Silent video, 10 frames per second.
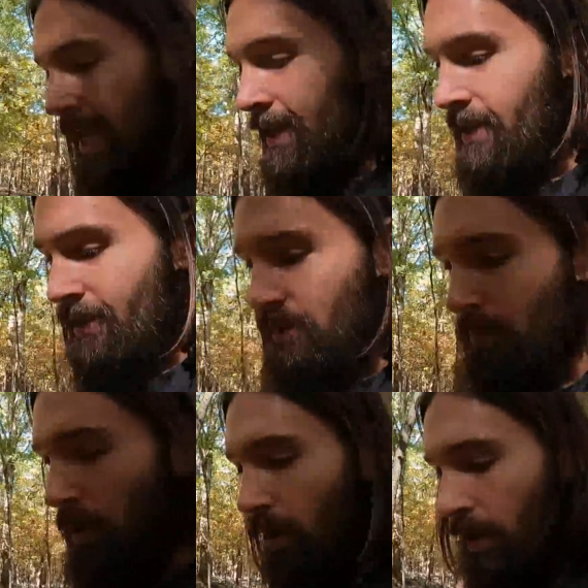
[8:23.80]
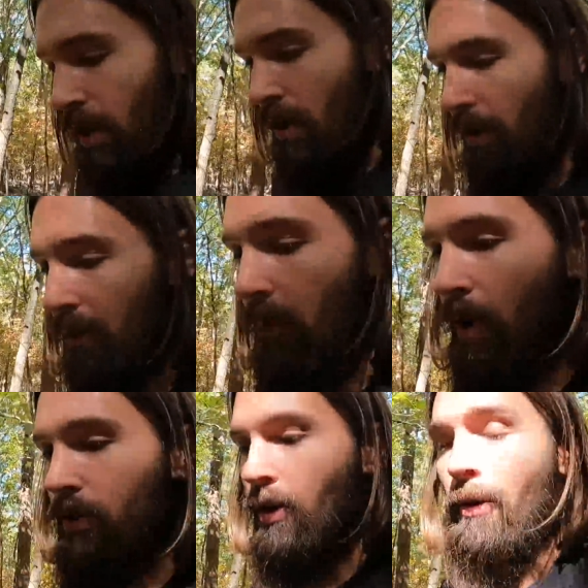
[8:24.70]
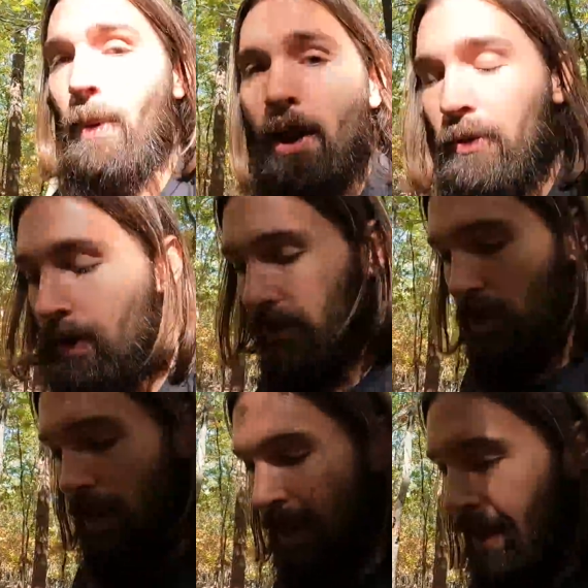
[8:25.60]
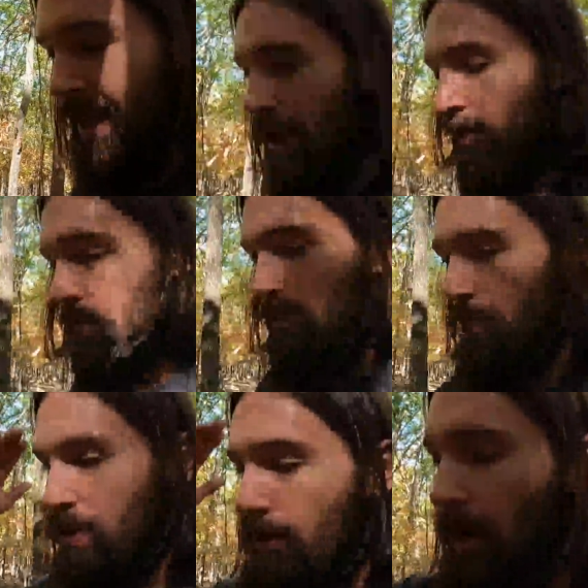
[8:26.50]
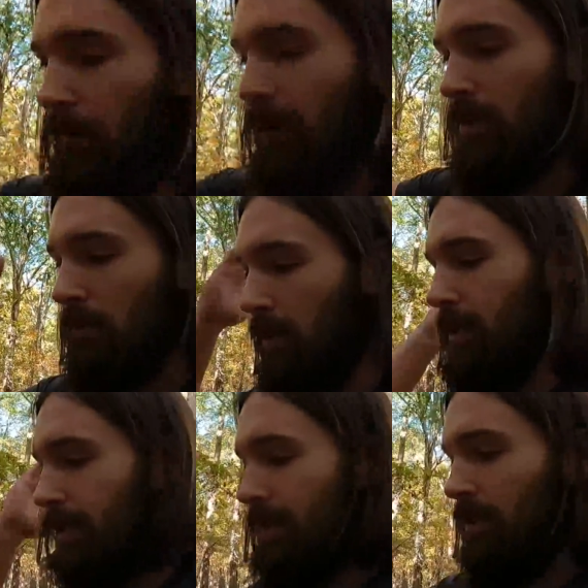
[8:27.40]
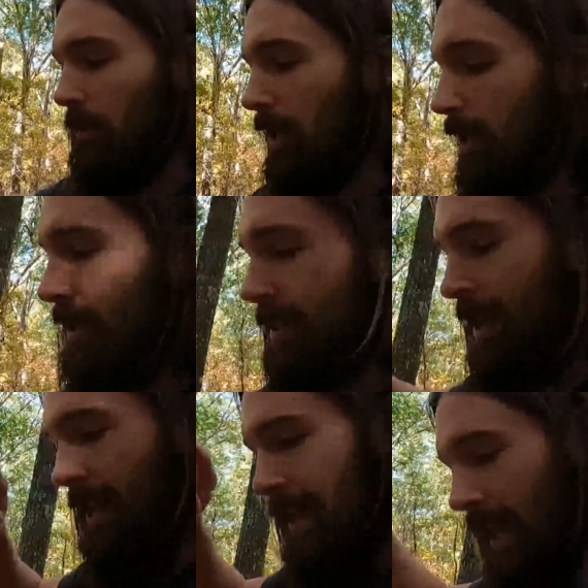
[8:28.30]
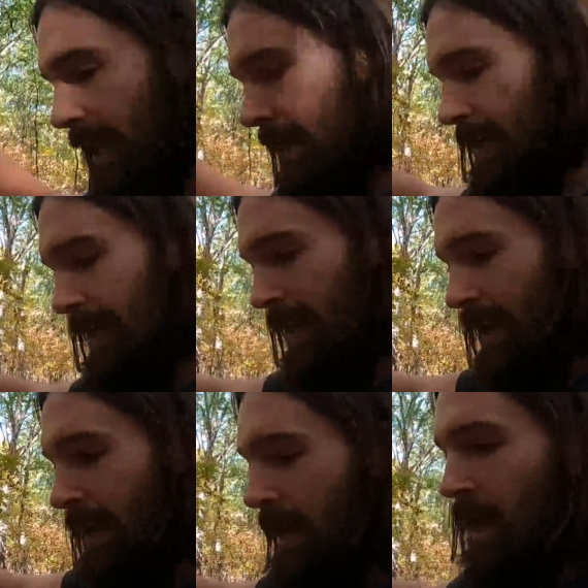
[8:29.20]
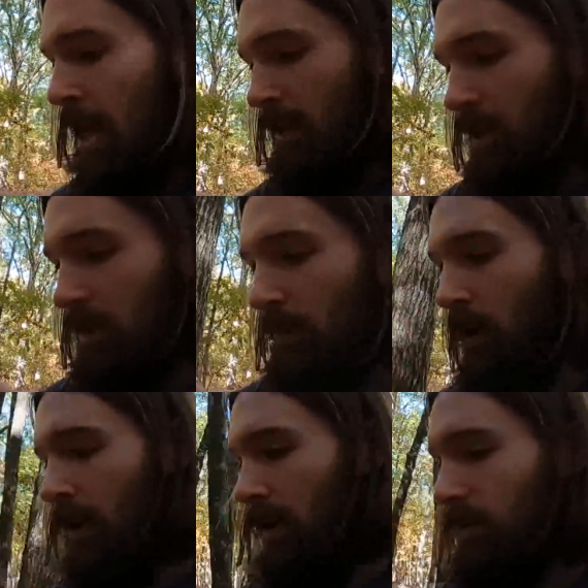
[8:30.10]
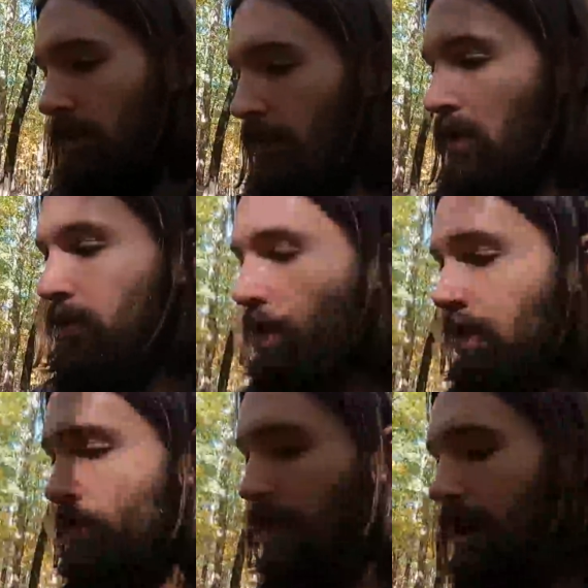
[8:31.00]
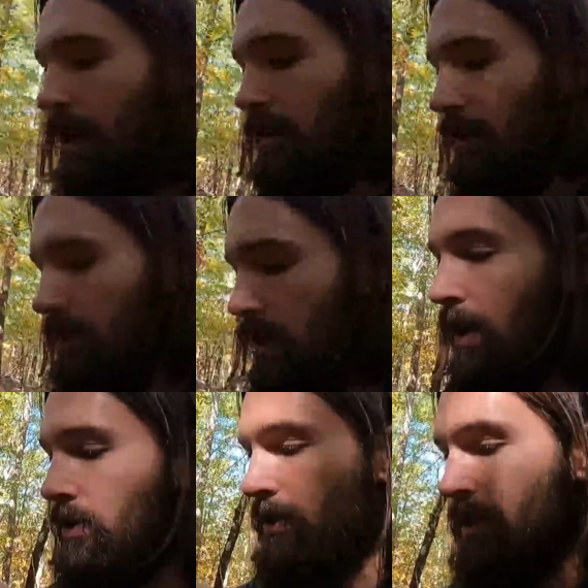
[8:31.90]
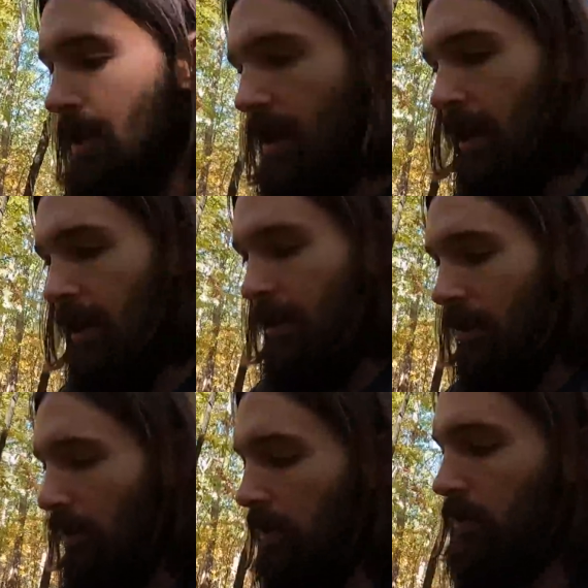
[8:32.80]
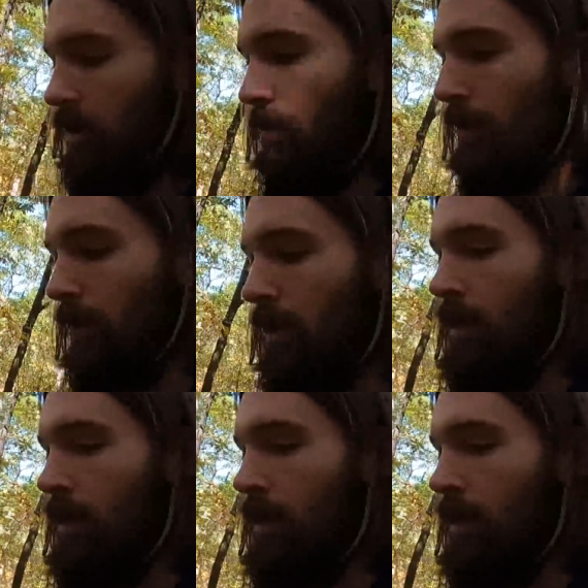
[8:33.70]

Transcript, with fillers: And this is a part of the Ouachita mountain range. It is a mountain range that runs east to west, and this part is the first part of it that actually touches the Arkansas River.